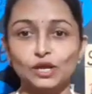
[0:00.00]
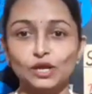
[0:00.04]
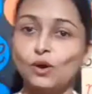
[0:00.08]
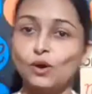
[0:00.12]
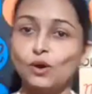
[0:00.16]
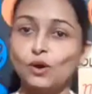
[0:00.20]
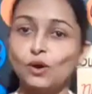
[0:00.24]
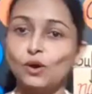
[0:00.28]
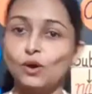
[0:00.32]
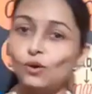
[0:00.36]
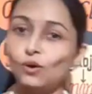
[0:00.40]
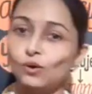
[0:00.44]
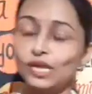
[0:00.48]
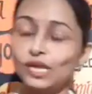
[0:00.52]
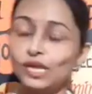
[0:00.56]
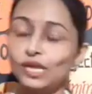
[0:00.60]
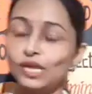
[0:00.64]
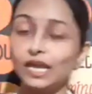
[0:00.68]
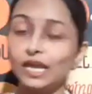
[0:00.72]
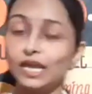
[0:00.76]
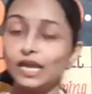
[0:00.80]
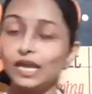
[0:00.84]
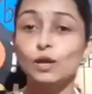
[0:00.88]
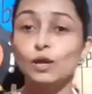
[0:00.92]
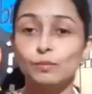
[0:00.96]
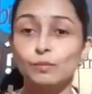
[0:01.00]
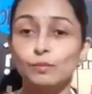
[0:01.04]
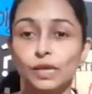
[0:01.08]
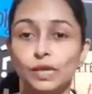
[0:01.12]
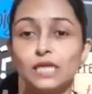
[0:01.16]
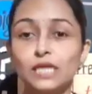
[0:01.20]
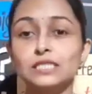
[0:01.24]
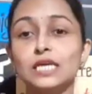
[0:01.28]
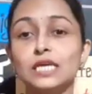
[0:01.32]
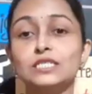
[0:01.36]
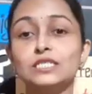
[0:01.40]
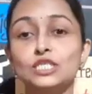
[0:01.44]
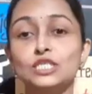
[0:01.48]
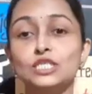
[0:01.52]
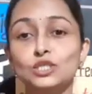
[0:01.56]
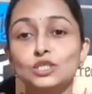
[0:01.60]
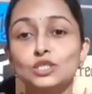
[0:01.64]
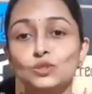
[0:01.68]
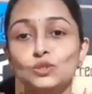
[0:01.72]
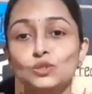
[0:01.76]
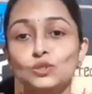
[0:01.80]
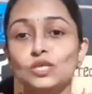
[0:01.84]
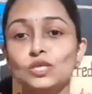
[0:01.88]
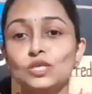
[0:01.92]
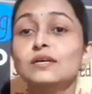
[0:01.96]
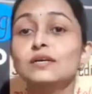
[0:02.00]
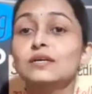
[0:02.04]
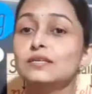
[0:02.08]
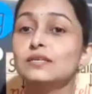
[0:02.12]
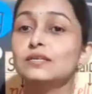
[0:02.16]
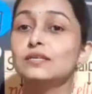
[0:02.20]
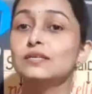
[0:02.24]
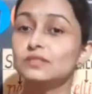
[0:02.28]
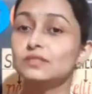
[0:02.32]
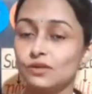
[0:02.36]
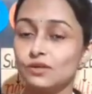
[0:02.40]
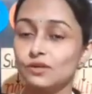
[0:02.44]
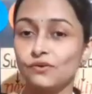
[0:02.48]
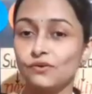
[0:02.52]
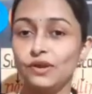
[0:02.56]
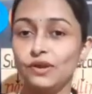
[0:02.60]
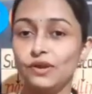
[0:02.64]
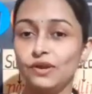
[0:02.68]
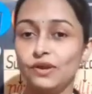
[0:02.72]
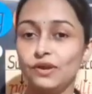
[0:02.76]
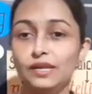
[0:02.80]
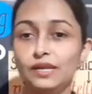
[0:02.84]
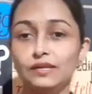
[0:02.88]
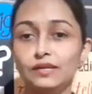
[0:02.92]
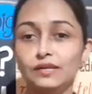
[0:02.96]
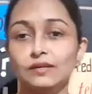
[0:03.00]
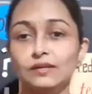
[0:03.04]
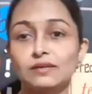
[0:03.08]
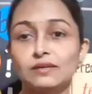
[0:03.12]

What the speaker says: Okay, pay attention to the screen.